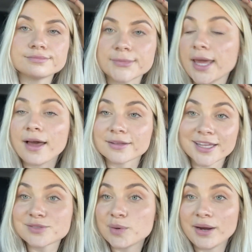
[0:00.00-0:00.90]
yeah,
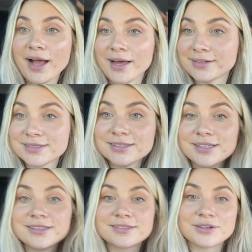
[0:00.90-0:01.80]
that's where we're at.
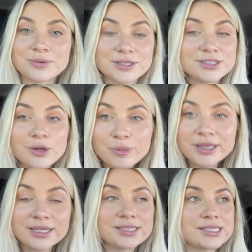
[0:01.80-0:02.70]
So we're just hoping
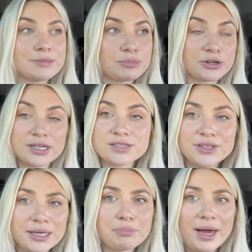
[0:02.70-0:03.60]
that doesn't progressively
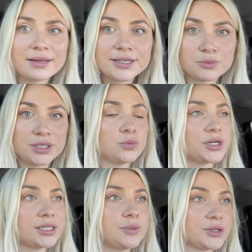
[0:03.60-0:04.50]
get bad like really
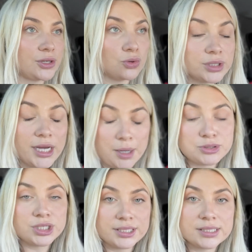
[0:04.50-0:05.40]
quickly where the only
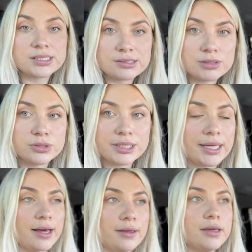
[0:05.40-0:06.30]
option is losing the
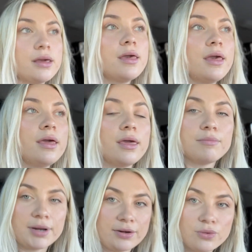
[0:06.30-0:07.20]
eye,
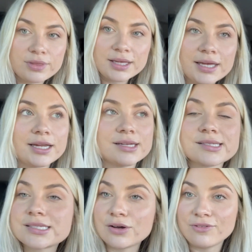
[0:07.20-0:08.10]
but I don't think it
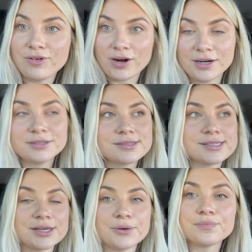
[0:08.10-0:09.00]
is so far.
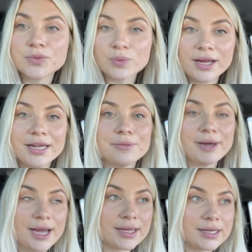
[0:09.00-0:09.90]
So we're headed
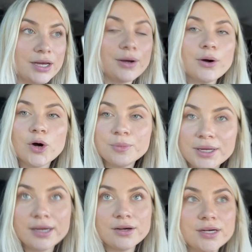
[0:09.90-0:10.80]
back home
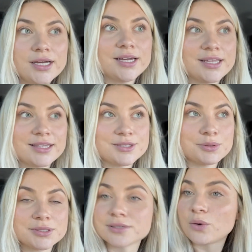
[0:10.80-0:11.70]
now. This
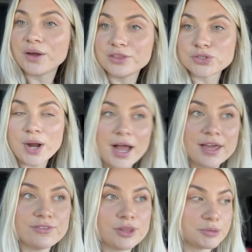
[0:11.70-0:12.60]
was quite the
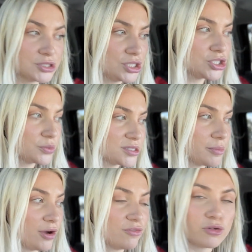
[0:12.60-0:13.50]
drive. The procedure was
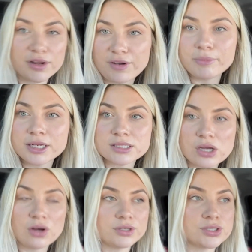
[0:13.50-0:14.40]
about 45 minutes
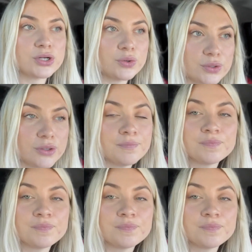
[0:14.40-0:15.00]
all in total,